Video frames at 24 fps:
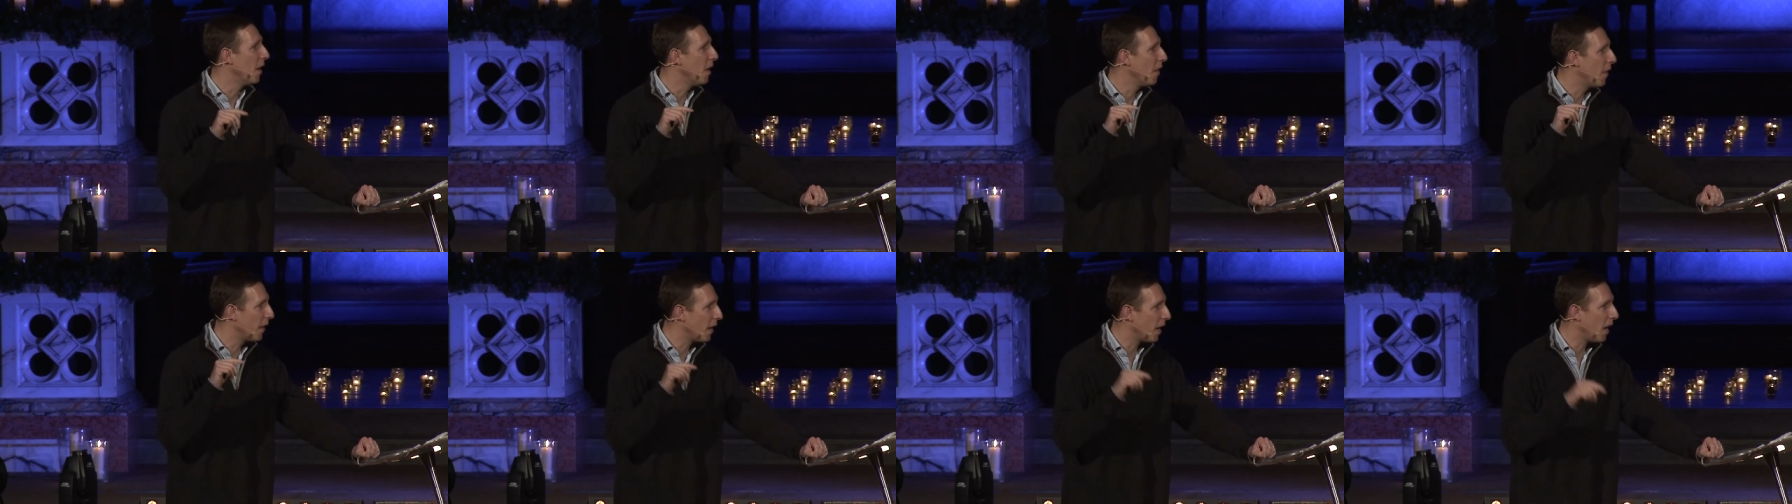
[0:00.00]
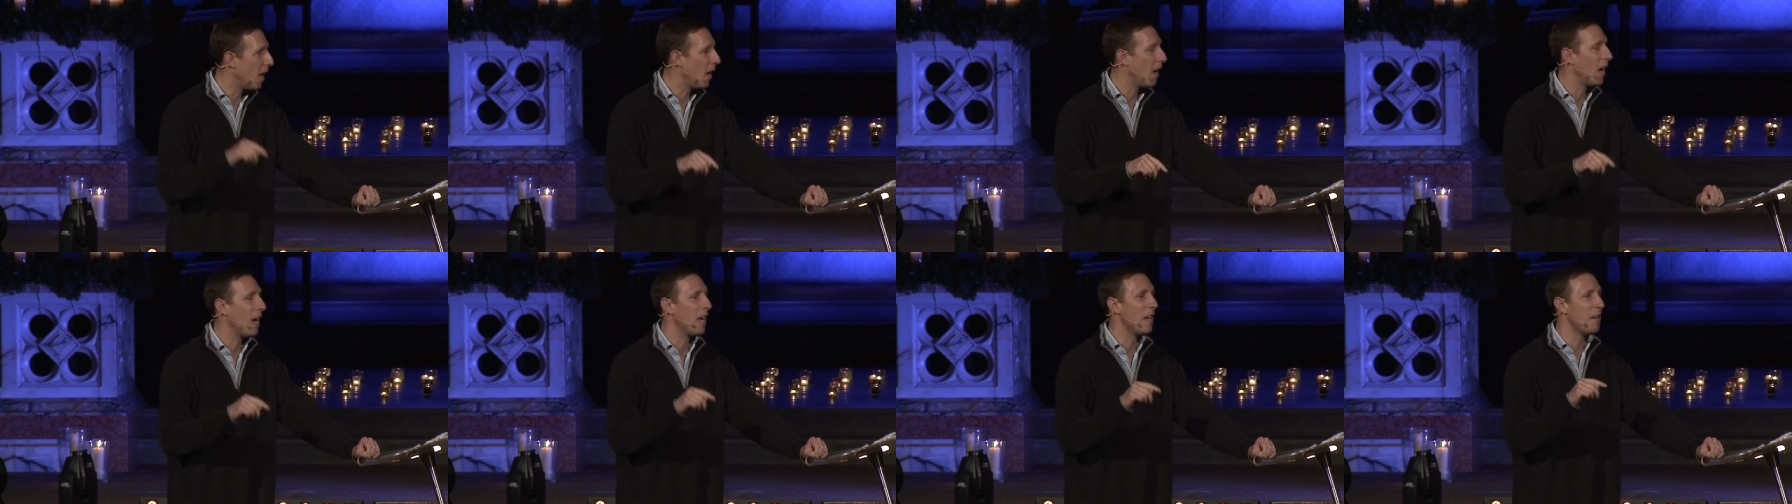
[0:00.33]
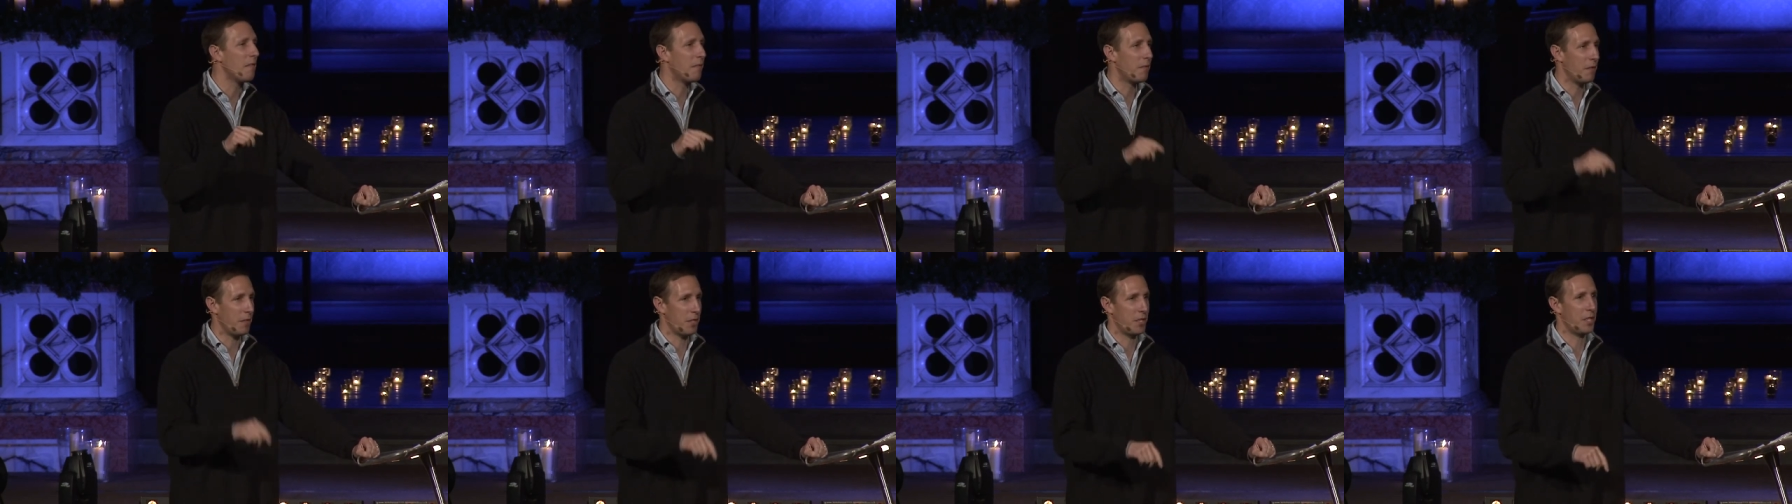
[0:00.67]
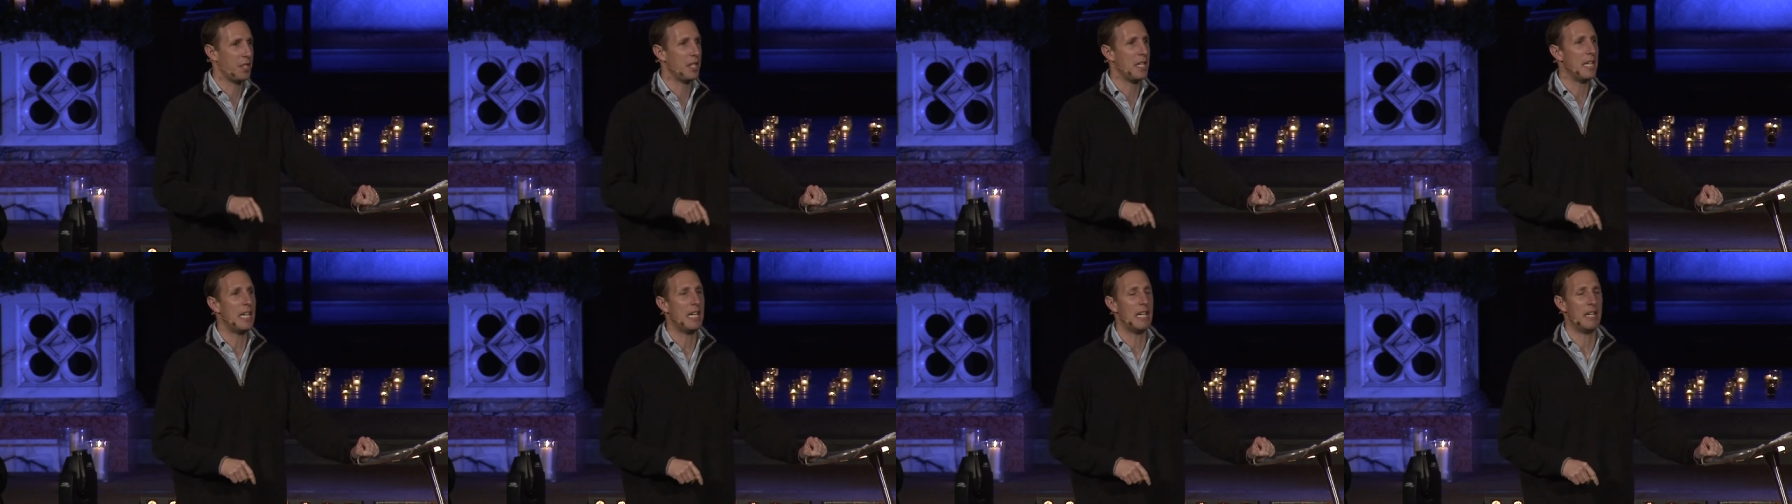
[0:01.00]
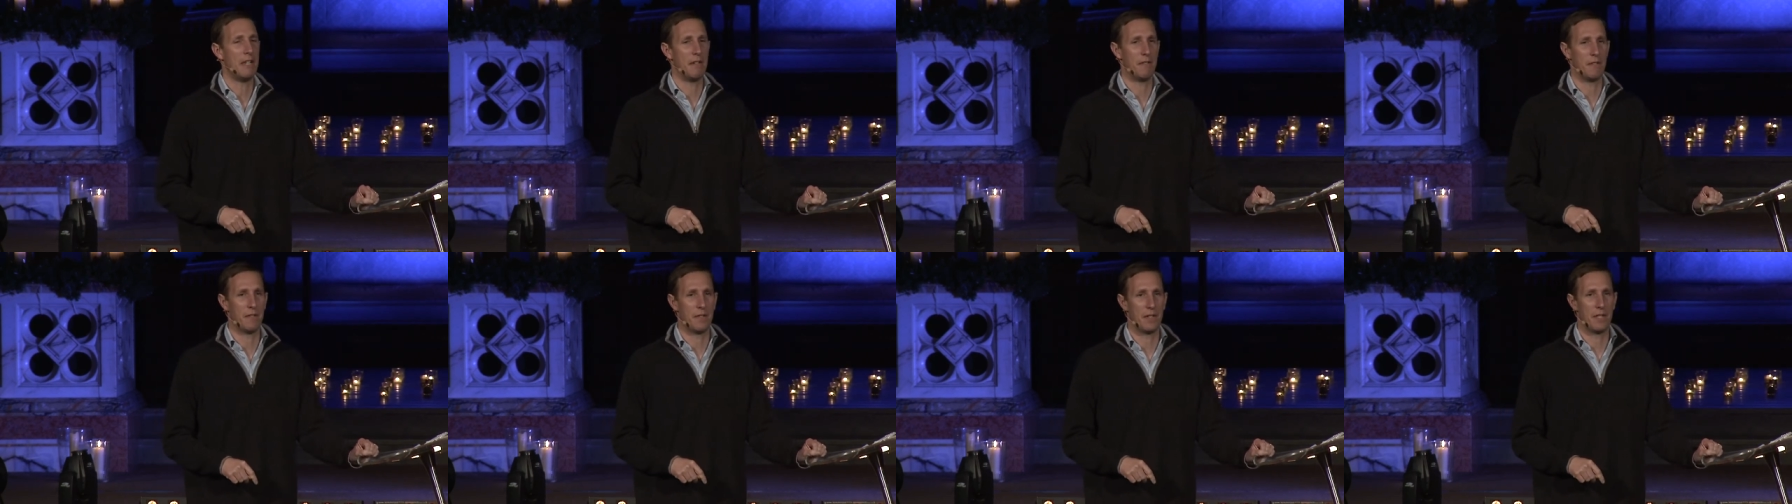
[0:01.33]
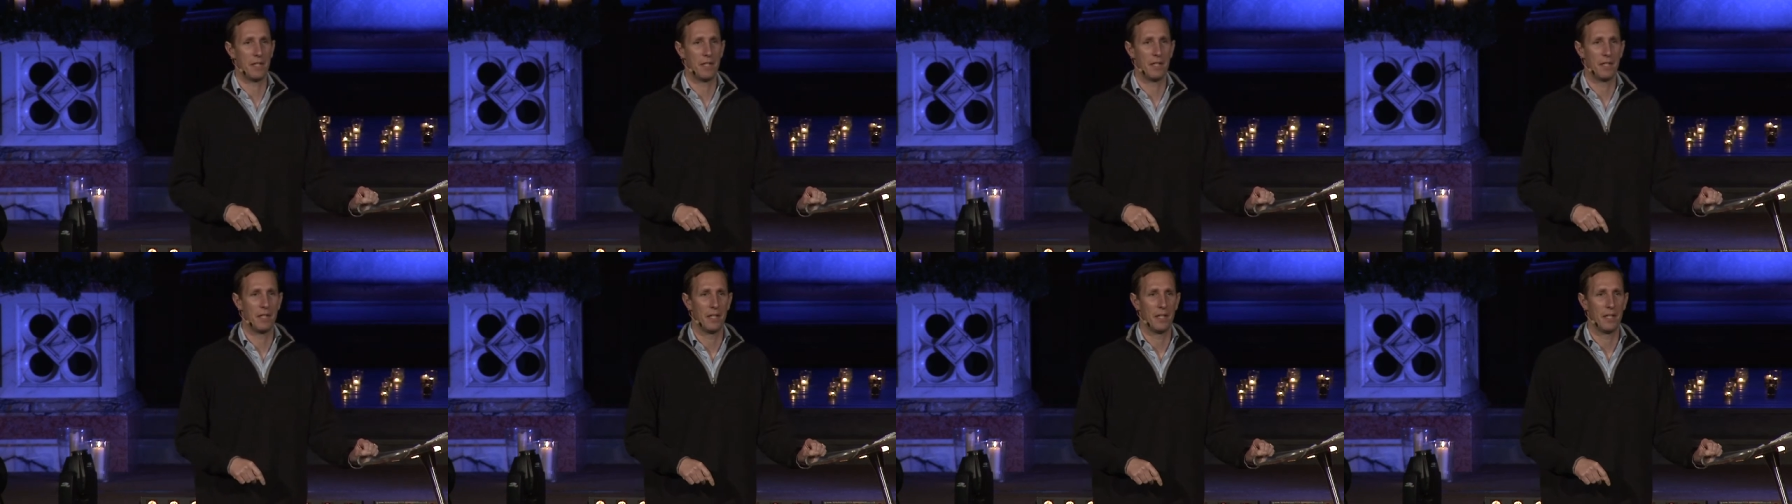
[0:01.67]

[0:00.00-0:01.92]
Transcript: that I've received.